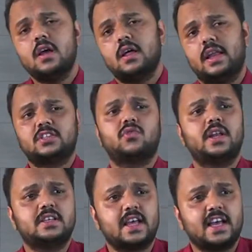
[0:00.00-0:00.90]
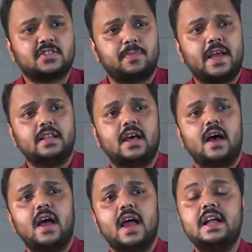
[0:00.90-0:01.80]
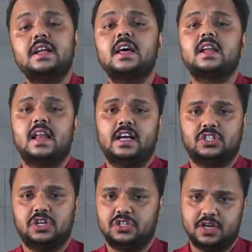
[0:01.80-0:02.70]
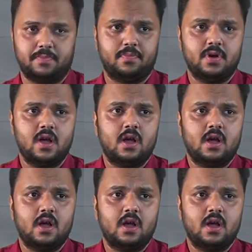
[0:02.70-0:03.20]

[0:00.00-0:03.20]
next one is explain the interrelationship.